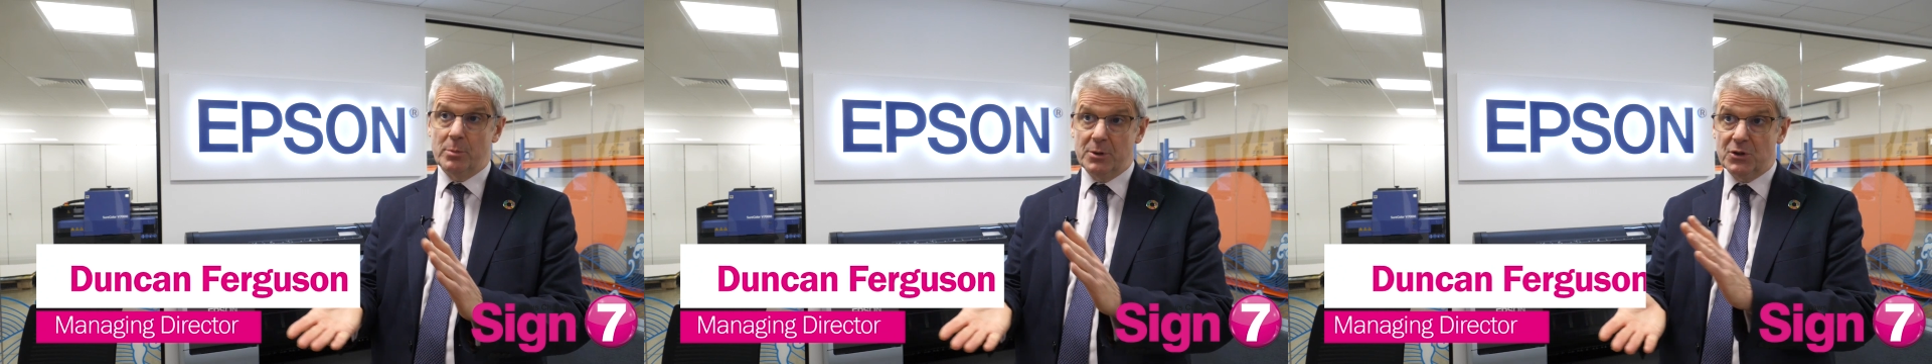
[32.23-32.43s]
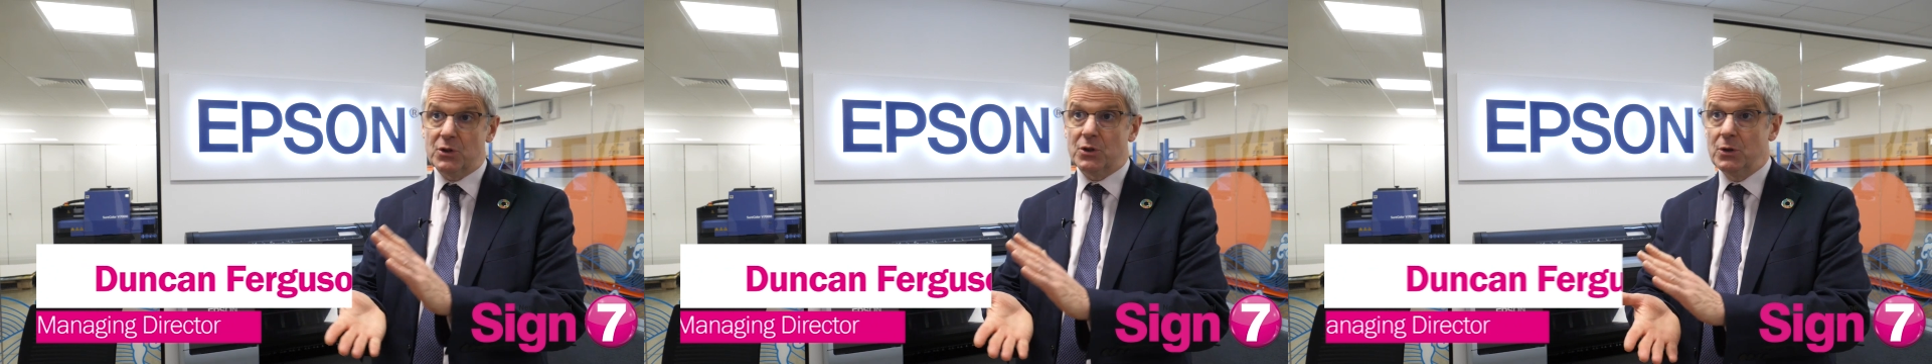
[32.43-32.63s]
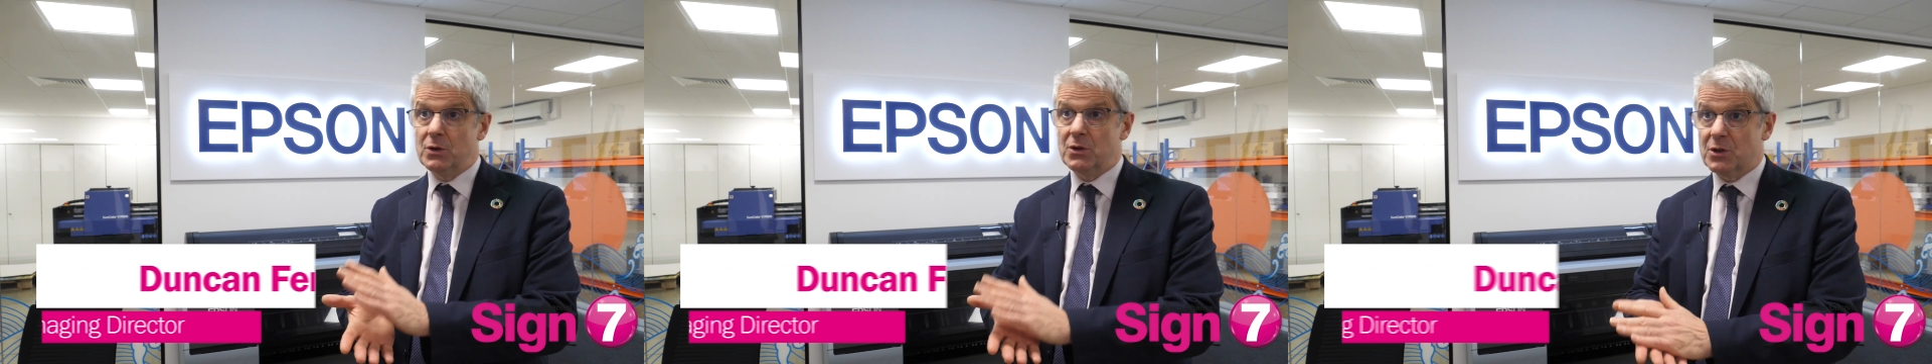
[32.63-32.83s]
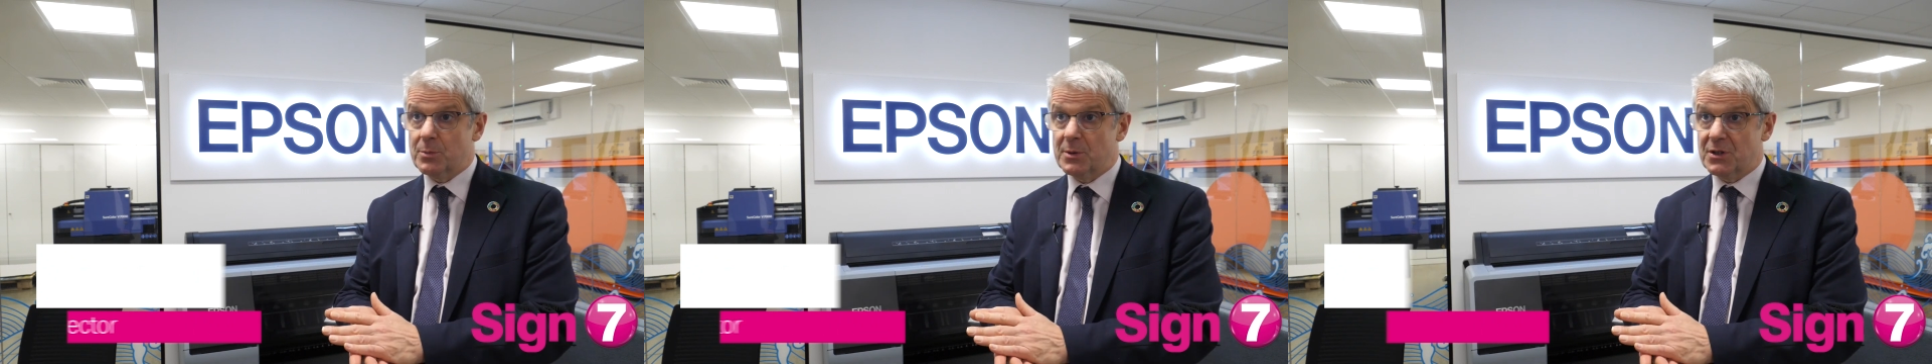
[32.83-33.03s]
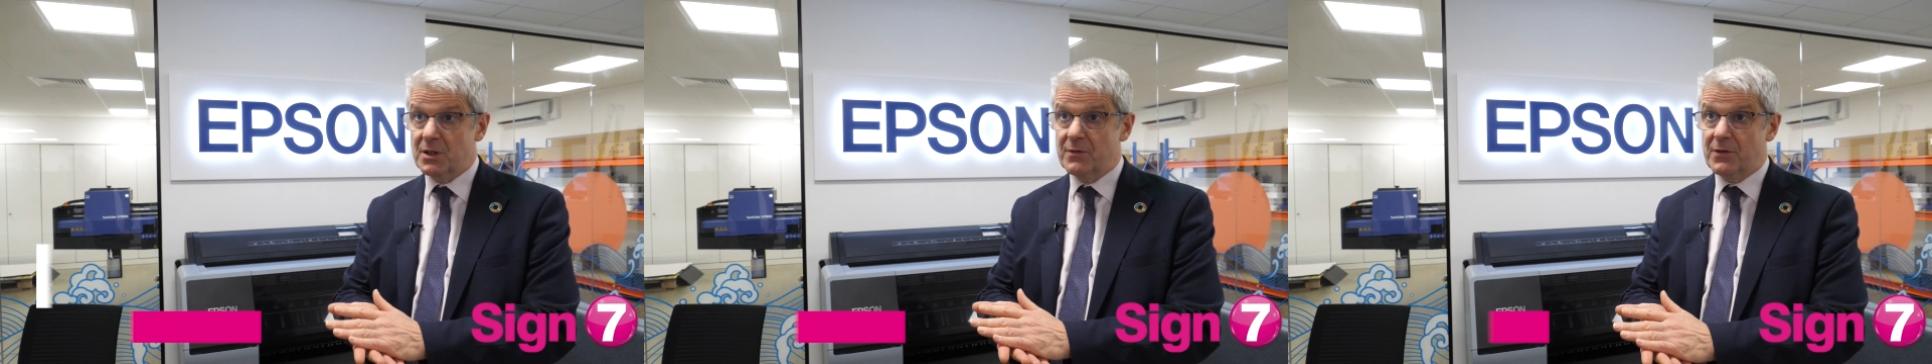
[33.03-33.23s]
but students
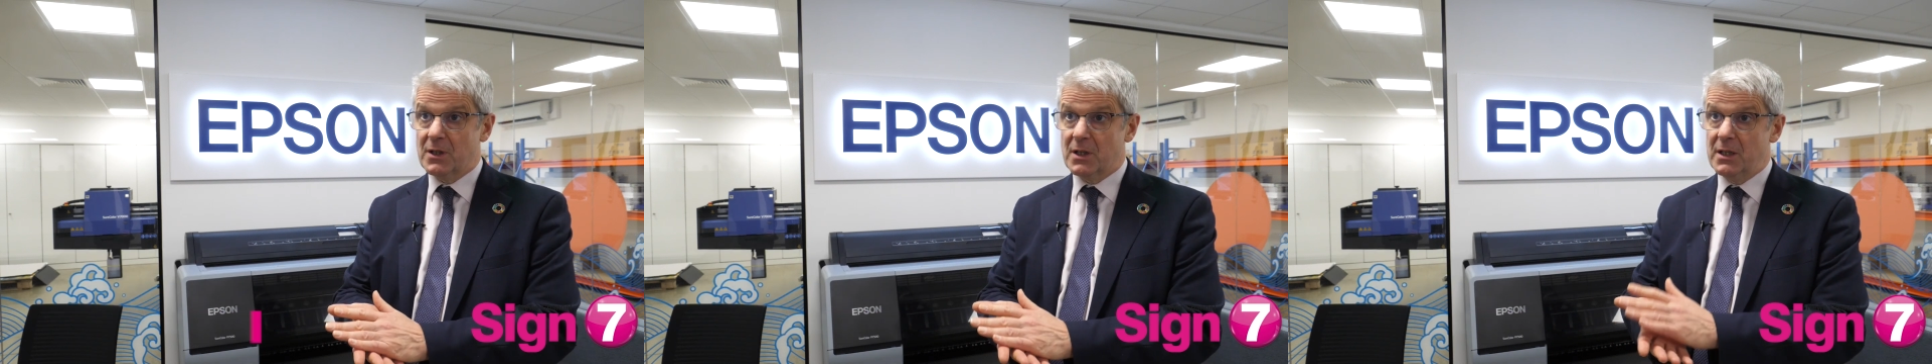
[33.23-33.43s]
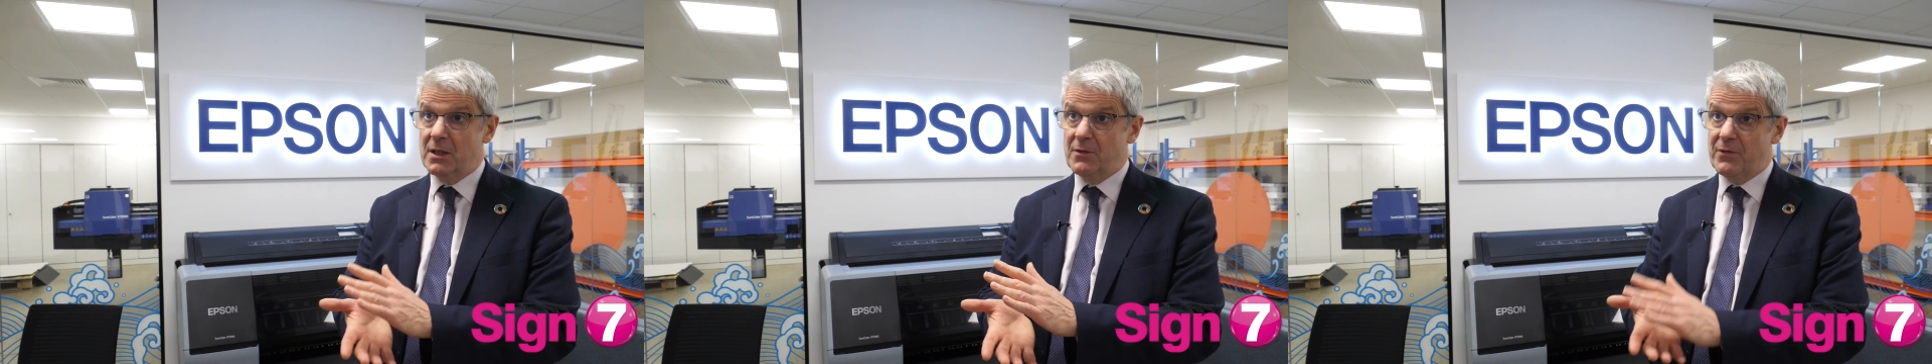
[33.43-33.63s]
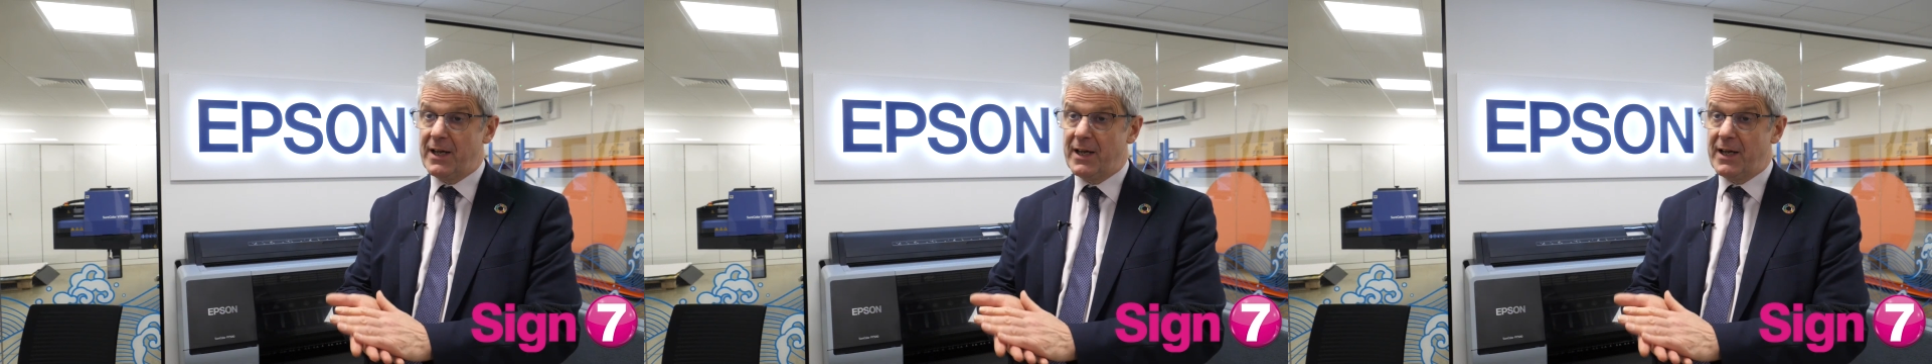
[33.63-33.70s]
specifically and